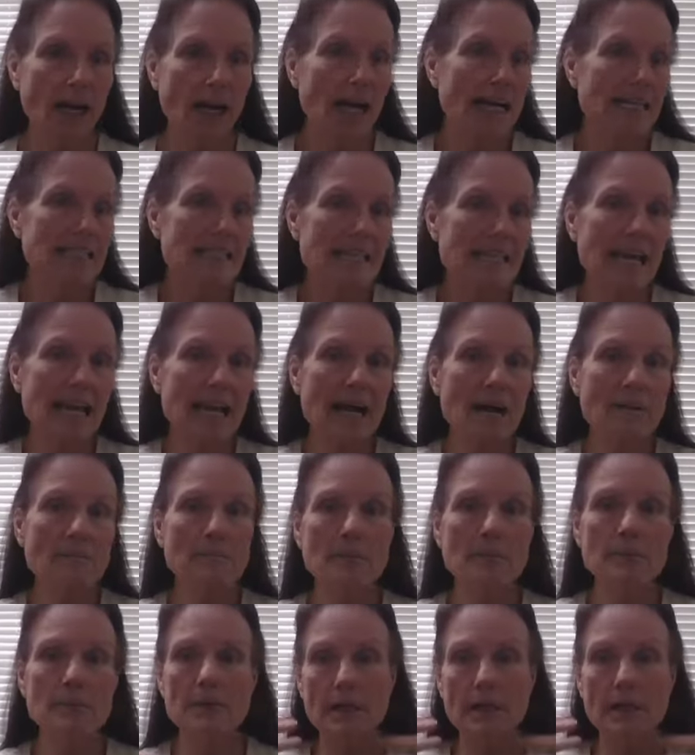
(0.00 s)
I tap.
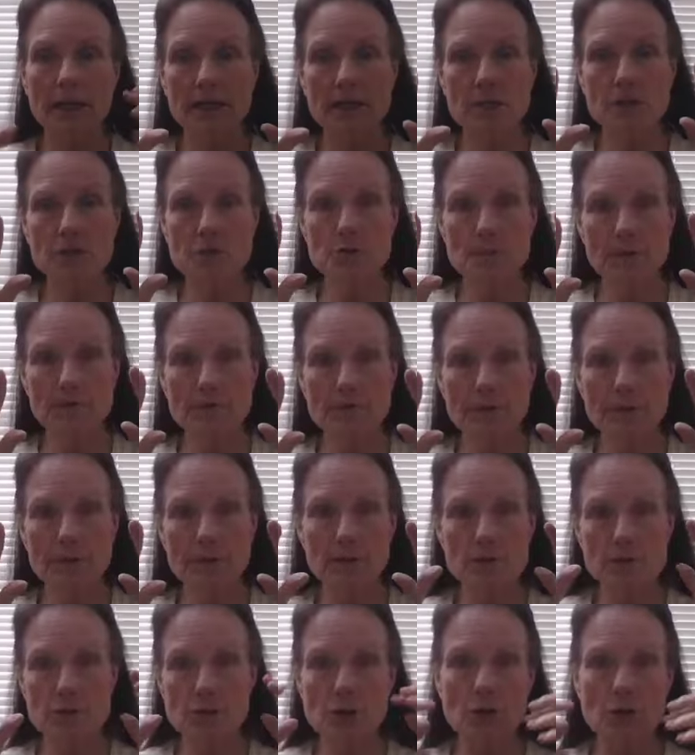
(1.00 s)
I use my
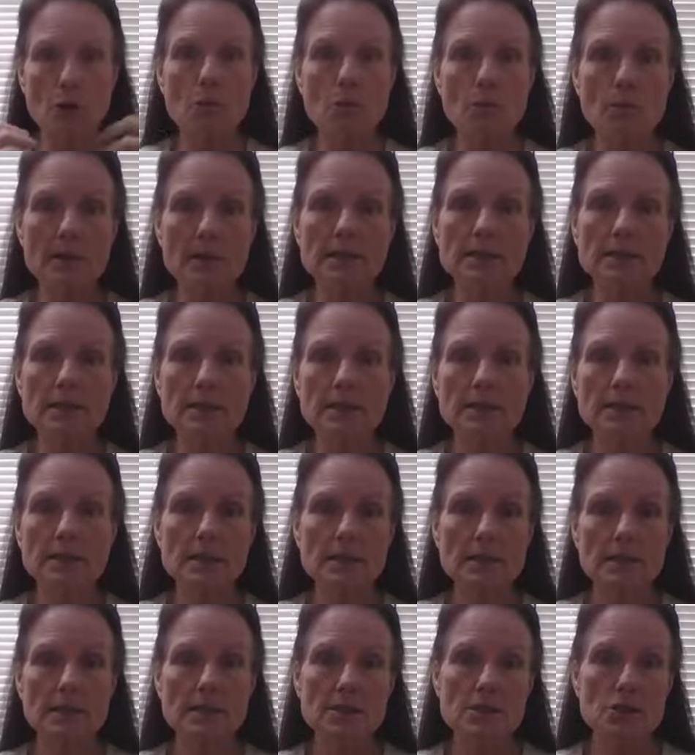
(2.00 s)
fingers open
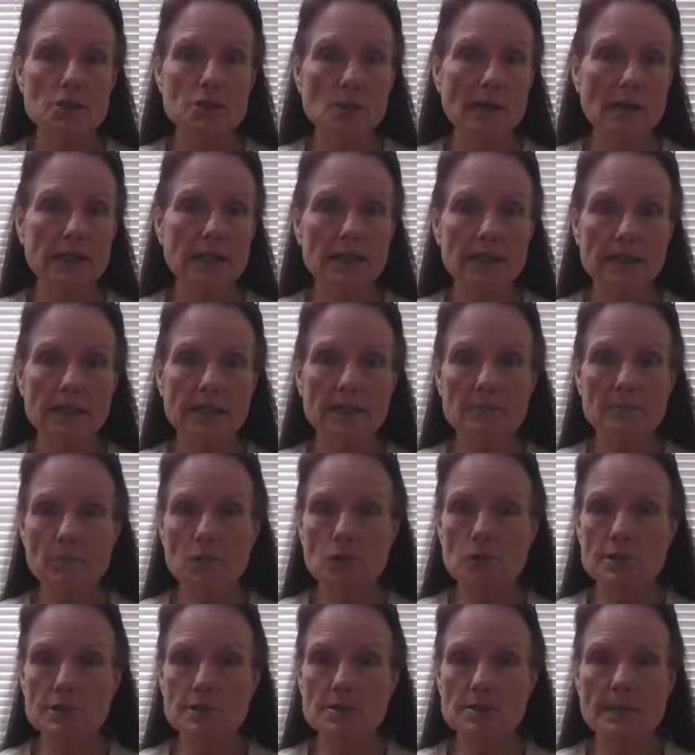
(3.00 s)
so I can hit
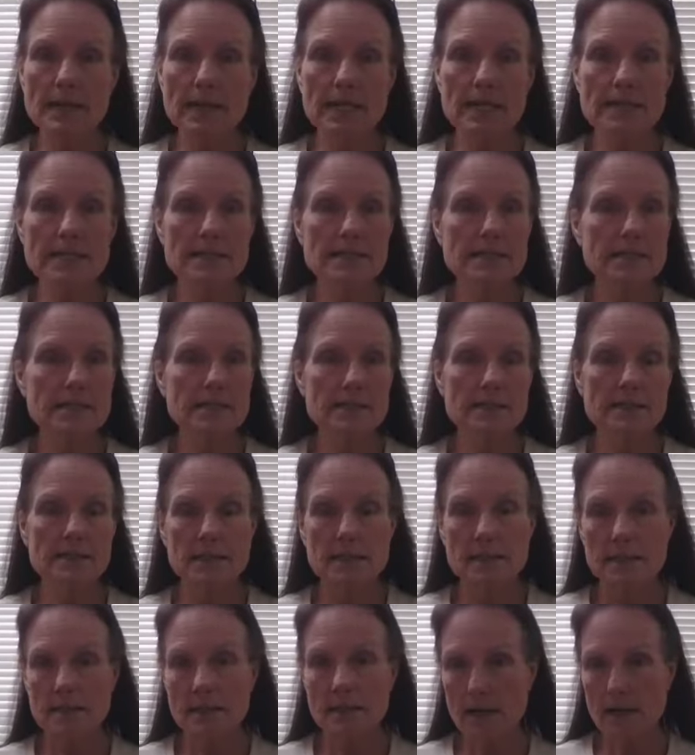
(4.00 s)
more space.
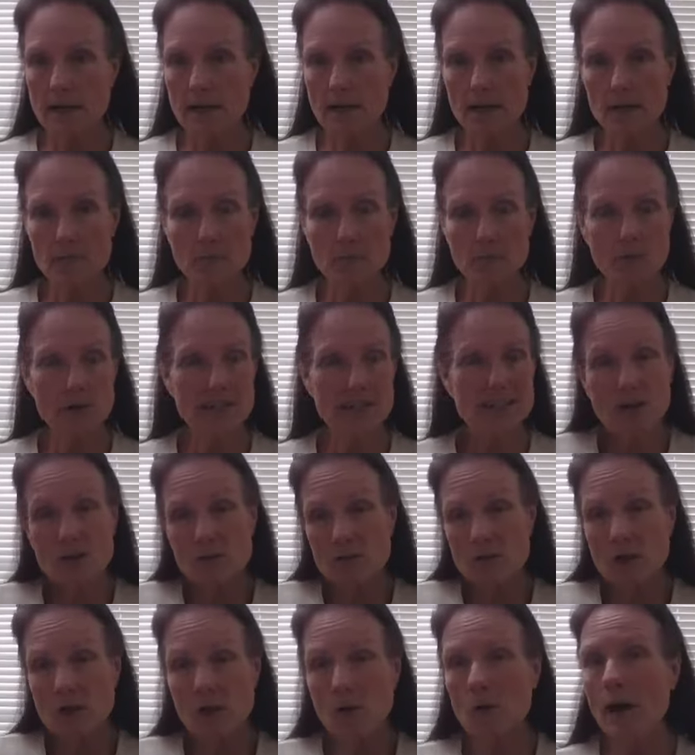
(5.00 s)
We
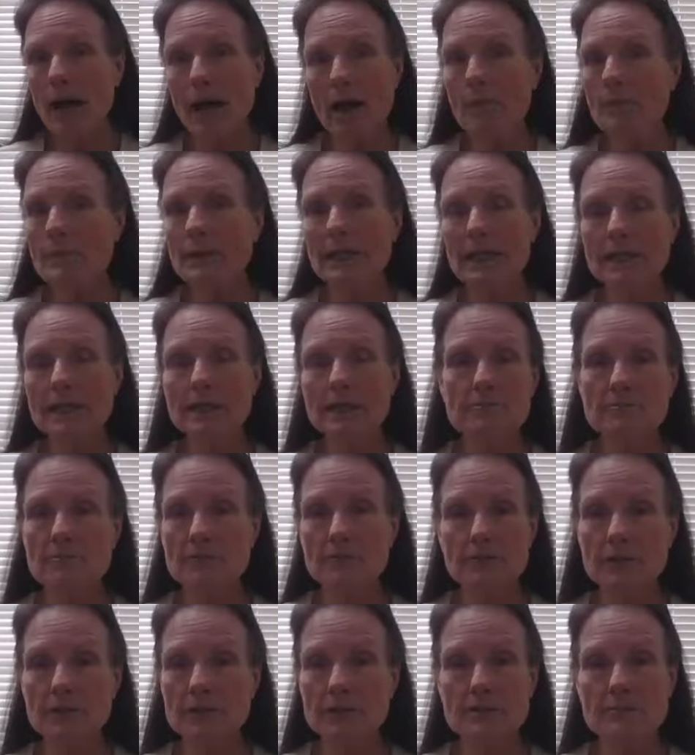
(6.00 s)
don't know how many
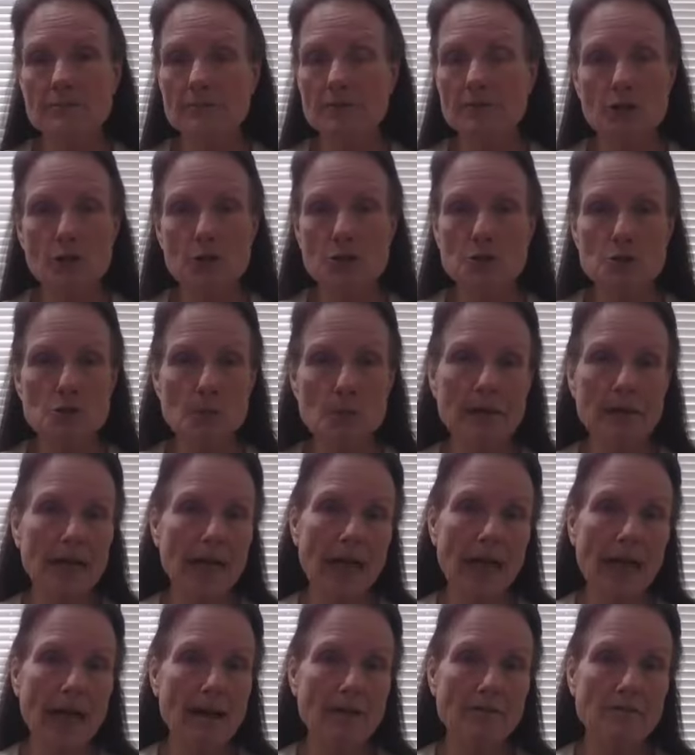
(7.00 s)
lymph nodes we
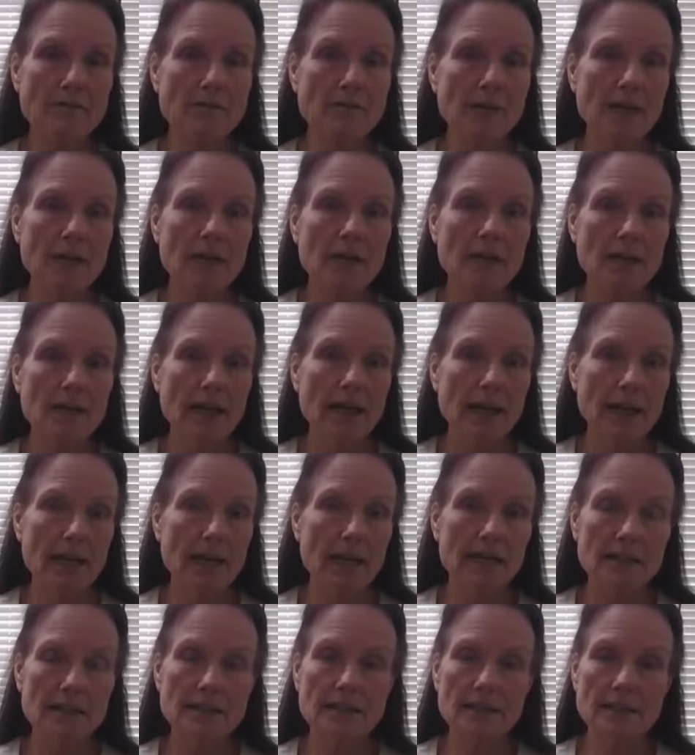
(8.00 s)
have,
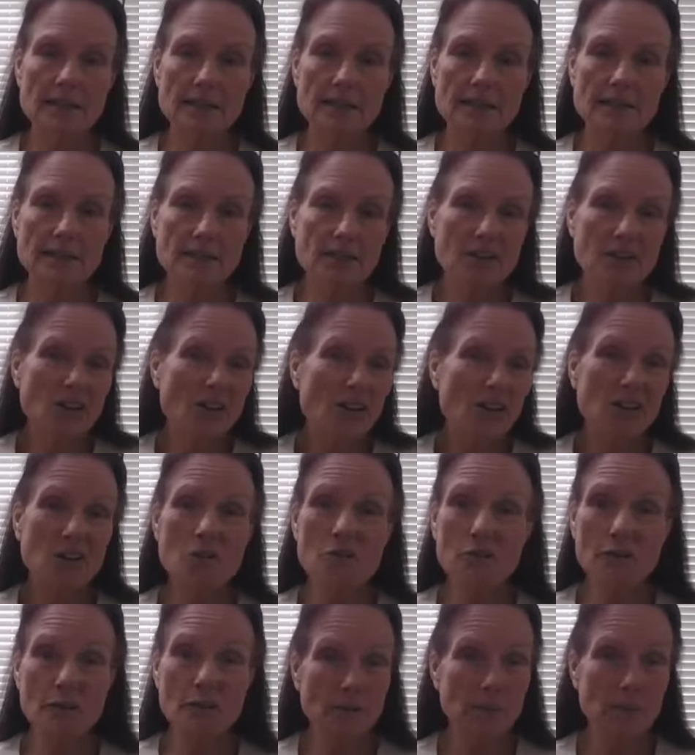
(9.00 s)
and they're all
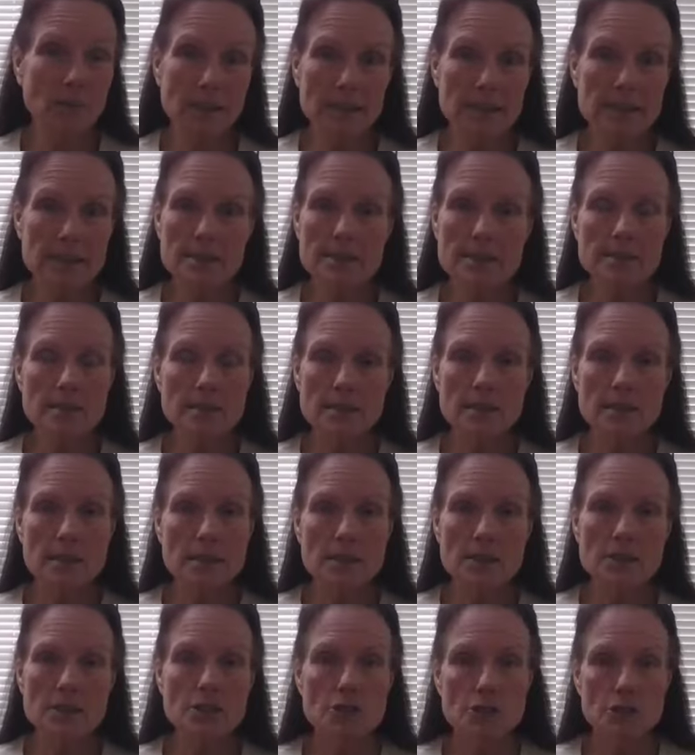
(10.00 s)
over the place.
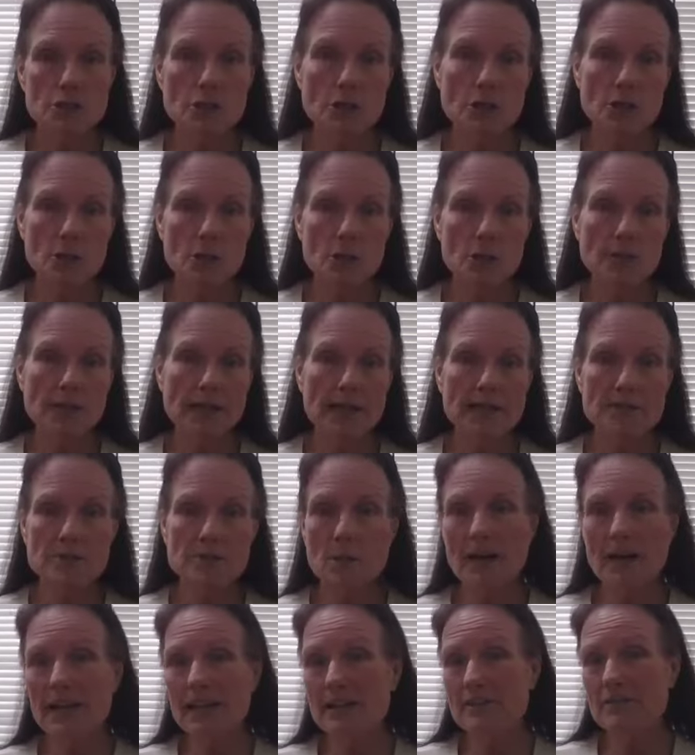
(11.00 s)
So
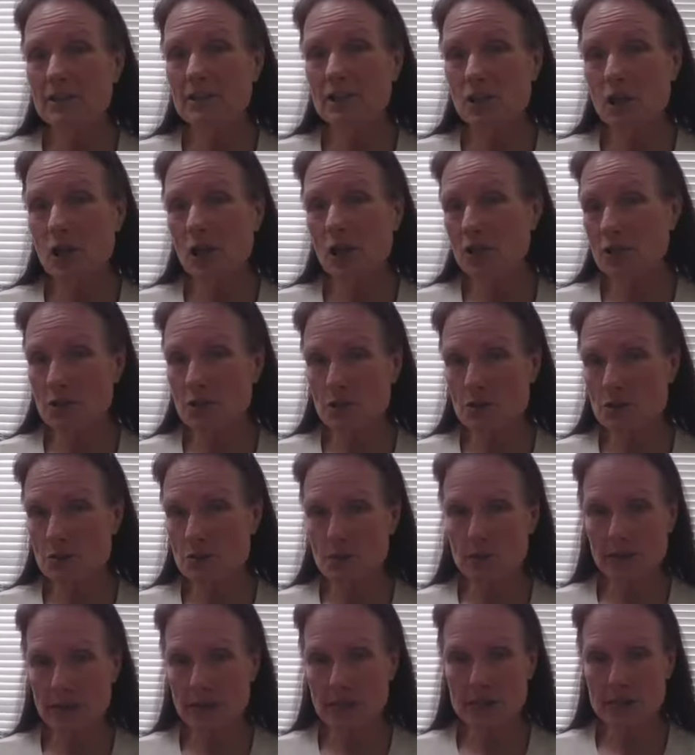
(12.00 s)
that's why even
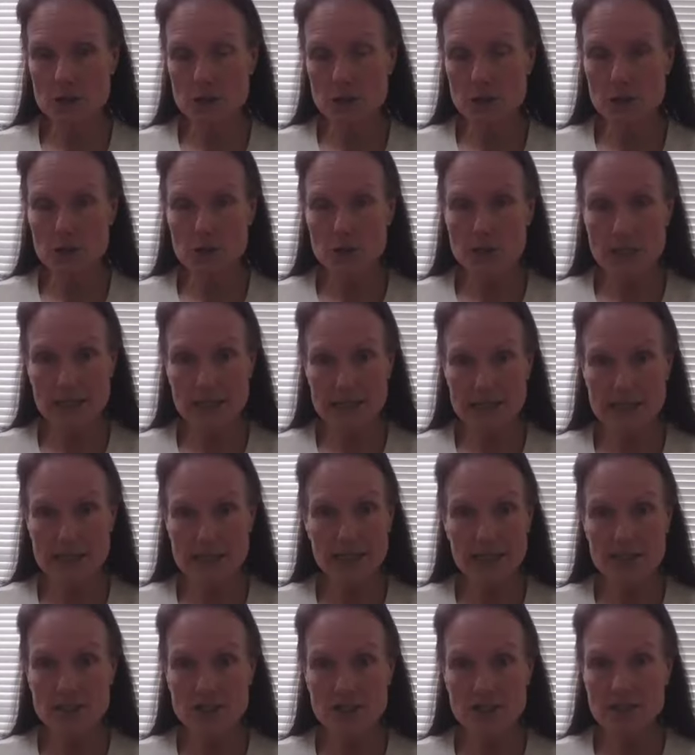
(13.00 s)
doctors, when they do
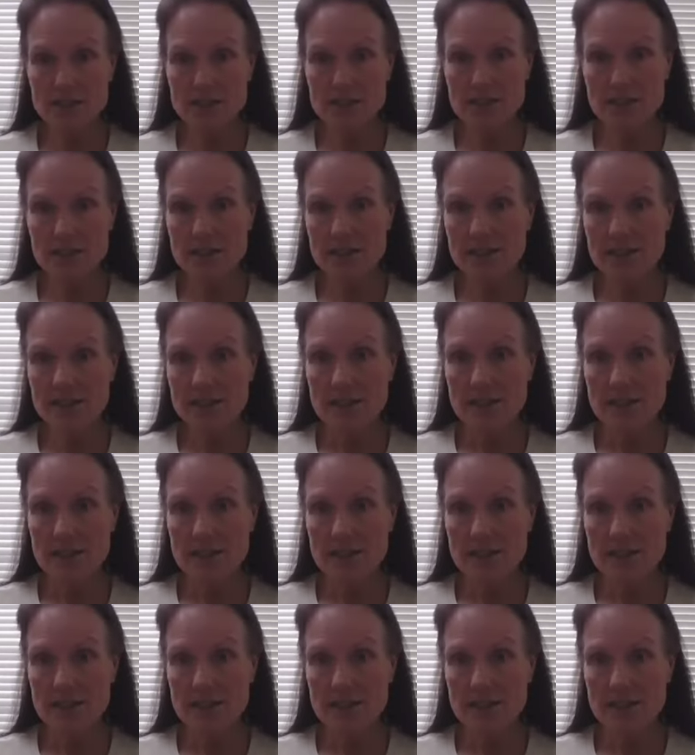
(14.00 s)
dissections,